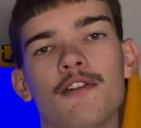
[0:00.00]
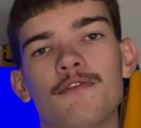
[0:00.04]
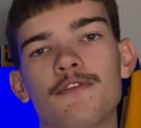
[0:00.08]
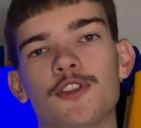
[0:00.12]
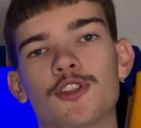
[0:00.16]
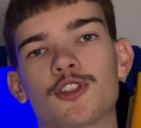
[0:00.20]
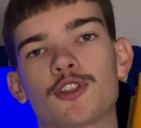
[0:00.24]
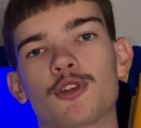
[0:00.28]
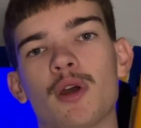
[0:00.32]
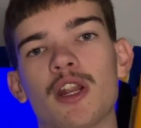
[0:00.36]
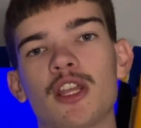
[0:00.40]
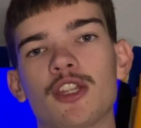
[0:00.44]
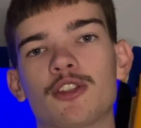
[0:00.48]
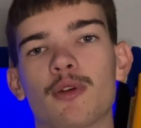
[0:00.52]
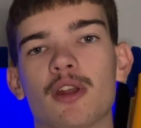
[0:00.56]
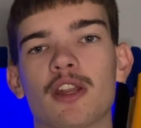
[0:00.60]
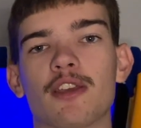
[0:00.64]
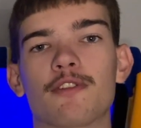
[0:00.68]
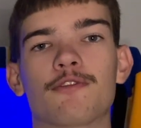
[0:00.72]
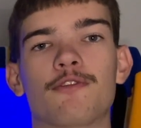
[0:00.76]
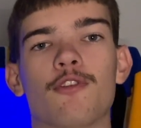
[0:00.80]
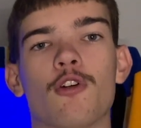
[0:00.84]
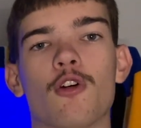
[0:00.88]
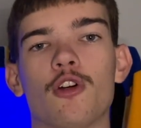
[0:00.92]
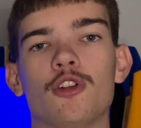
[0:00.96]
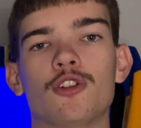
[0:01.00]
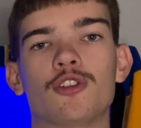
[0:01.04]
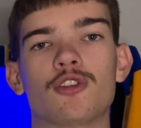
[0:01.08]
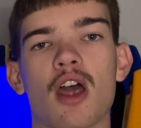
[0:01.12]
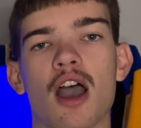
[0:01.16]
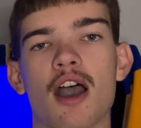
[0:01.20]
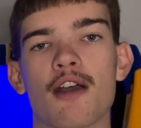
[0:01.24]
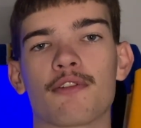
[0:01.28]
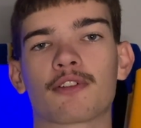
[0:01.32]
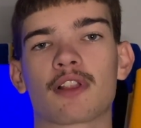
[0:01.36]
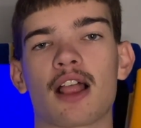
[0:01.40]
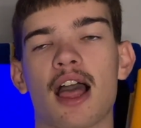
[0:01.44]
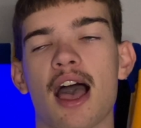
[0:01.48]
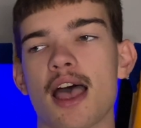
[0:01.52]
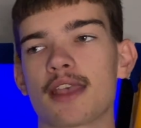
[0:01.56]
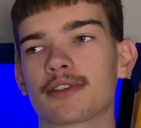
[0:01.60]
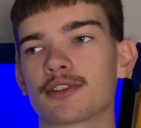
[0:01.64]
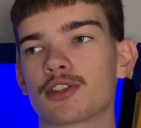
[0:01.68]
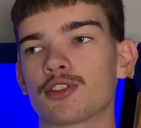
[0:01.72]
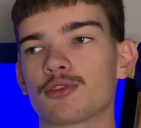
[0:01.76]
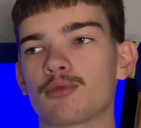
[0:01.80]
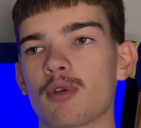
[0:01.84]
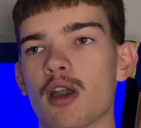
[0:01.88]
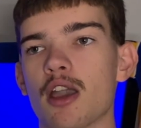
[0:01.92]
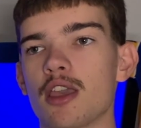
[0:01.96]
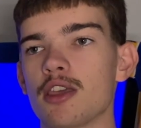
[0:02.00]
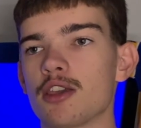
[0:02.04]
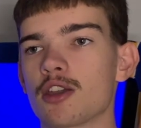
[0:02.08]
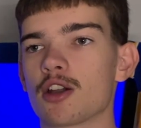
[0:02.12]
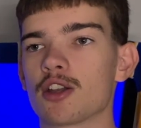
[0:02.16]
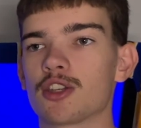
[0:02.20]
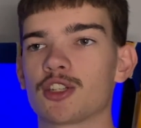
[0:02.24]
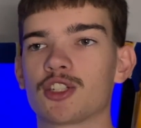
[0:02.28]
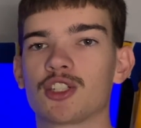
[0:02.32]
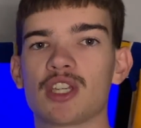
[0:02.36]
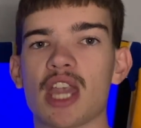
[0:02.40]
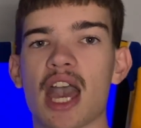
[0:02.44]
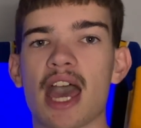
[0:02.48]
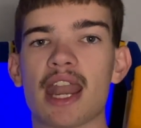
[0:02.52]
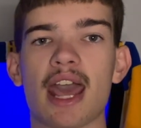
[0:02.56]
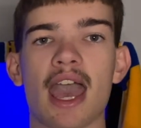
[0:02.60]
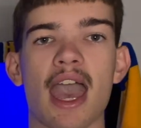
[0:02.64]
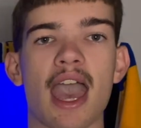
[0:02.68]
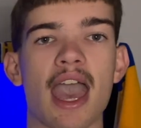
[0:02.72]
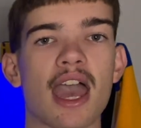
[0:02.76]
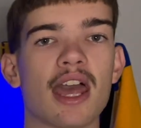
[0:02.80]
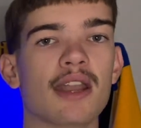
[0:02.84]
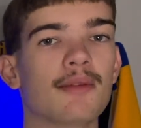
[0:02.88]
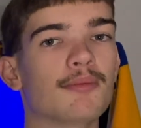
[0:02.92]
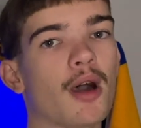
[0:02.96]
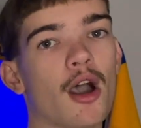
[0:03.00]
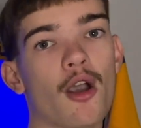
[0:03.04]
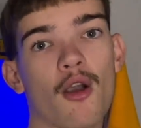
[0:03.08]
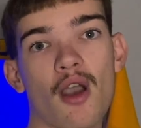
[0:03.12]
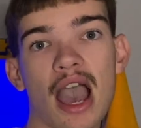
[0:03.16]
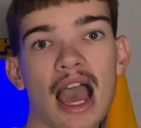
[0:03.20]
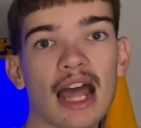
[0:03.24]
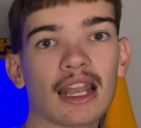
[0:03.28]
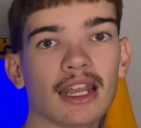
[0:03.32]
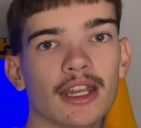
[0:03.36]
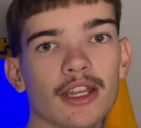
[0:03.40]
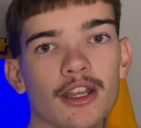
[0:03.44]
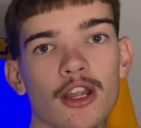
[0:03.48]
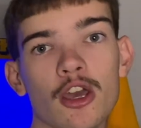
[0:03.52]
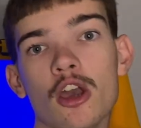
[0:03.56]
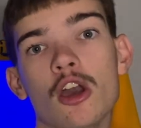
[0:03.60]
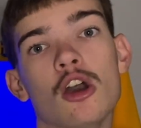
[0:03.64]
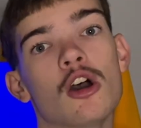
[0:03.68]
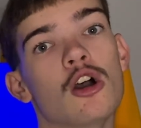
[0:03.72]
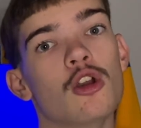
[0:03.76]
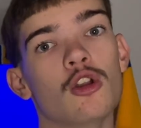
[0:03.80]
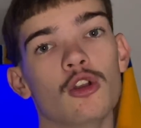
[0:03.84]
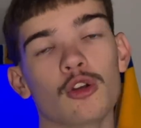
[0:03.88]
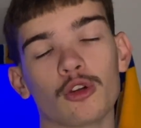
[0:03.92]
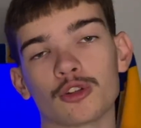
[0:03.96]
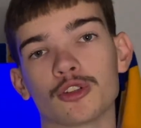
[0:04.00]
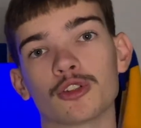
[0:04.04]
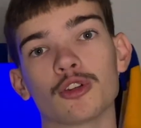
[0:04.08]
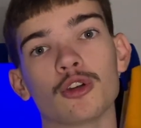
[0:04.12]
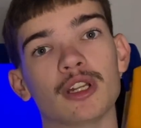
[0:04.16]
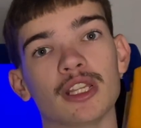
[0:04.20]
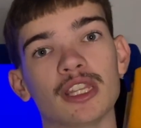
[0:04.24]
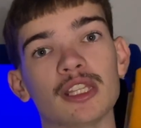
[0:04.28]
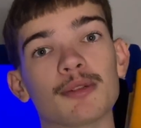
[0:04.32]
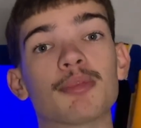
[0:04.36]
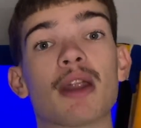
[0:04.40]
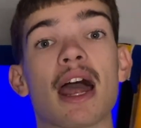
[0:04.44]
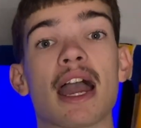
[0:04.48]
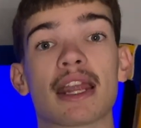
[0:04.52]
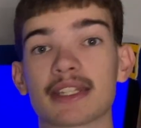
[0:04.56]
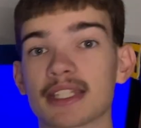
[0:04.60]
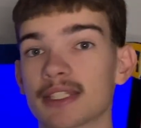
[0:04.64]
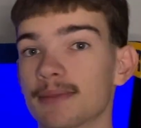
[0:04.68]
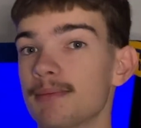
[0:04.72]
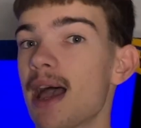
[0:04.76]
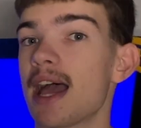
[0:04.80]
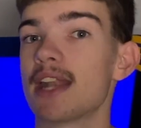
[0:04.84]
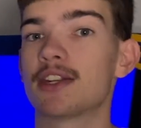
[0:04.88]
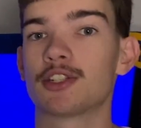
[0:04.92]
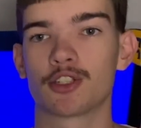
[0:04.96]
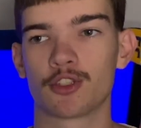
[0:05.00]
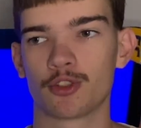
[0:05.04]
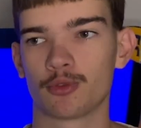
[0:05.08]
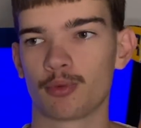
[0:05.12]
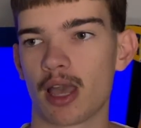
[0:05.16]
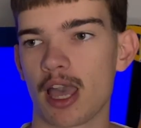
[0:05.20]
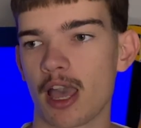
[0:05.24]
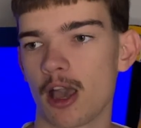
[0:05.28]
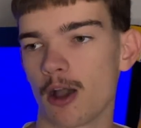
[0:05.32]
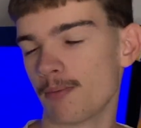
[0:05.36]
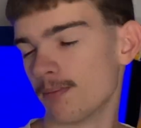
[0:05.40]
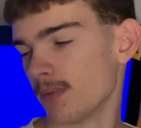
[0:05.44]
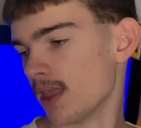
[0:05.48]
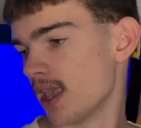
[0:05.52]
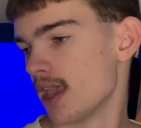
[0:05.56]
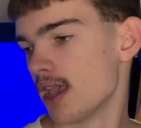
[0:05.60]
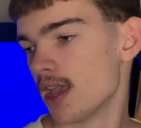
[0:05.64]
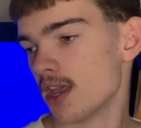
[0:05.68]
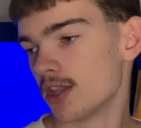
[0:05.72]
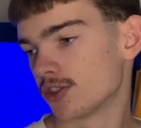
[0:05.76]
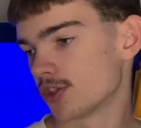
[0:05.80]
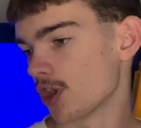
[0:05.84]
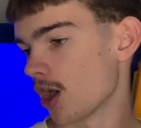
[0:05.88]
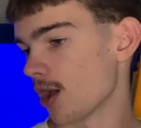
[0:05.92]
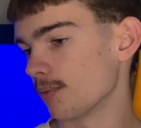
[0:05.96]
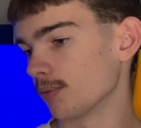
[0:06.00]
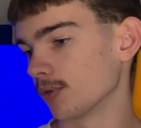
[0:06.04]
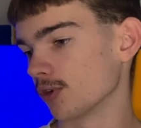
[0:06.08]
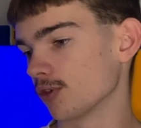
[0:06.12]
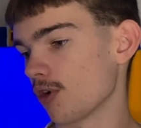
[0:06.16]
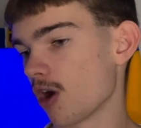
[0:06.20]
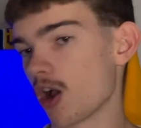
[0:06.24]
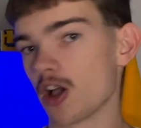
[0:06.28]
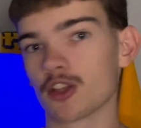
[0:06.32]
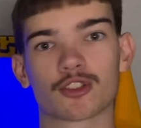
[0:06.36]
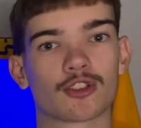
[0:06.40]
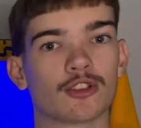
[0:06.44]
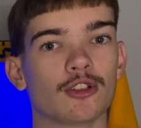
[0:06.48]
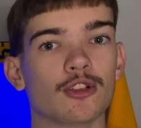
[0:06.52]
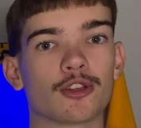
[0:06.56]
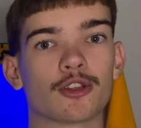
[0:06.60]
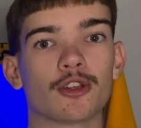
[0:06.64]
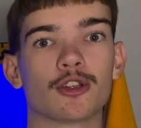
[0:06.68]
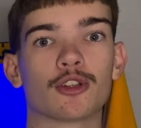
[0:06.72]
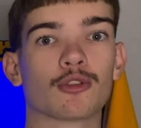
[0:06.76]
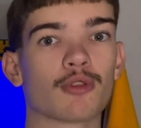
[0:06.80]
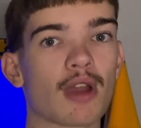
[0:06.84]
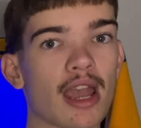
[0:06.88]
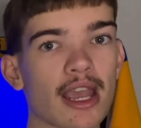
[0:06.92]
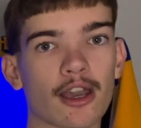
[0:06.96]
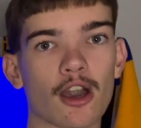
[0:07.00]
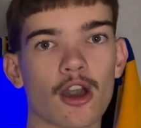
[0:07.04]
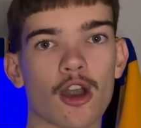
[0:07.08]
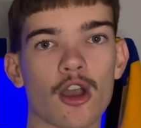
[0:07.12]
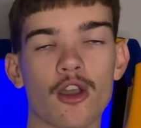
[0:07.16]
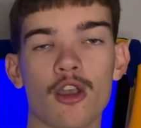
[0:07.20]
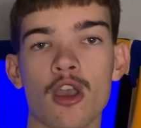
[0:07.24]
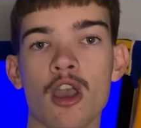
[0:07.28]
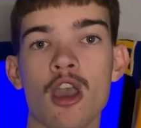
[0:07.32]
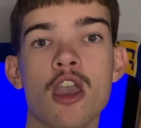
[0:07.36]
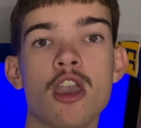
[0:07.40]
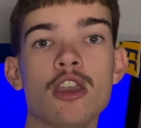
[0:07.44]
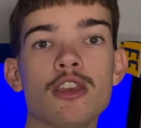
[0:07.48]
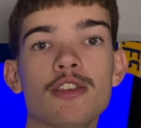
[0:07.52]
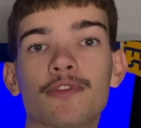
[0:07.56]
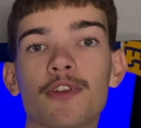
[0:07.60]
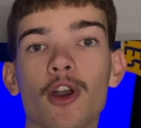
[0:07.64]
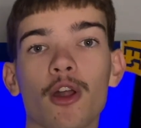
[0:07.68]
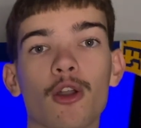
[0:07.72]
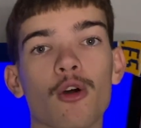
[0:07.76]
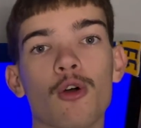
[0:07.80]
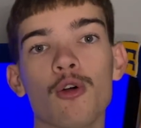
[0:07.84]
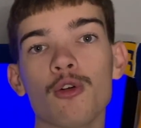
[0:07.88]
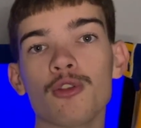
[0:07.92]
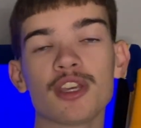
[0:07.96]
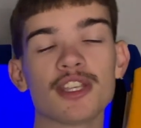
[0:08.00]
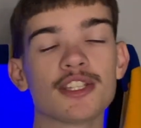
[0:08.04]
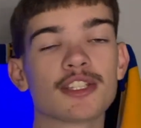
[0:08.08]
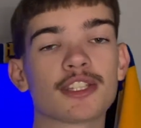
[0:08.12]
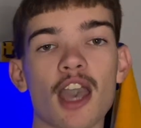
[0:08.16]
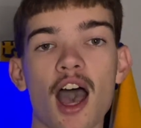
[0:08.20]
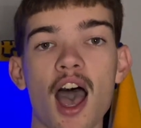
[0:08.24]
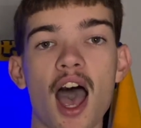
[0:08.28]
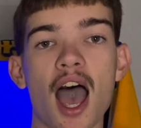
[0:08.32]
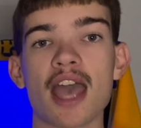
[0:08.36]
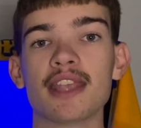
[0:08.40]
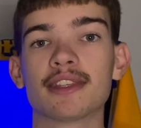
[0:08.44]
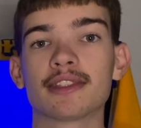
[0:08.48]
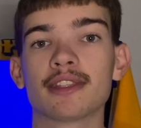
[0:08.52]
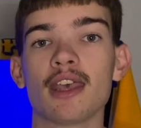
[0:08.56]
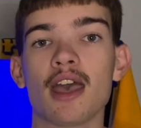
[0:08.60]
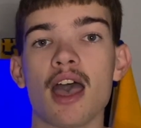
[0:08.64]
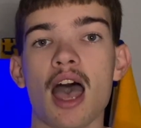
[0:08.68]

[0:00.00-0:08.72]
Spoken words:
the 2024 draft class as well. You've got Shanahan, Bo Allen, who looked good in the practice match as well, Tom Gross, Luca Grego. You've got all these guys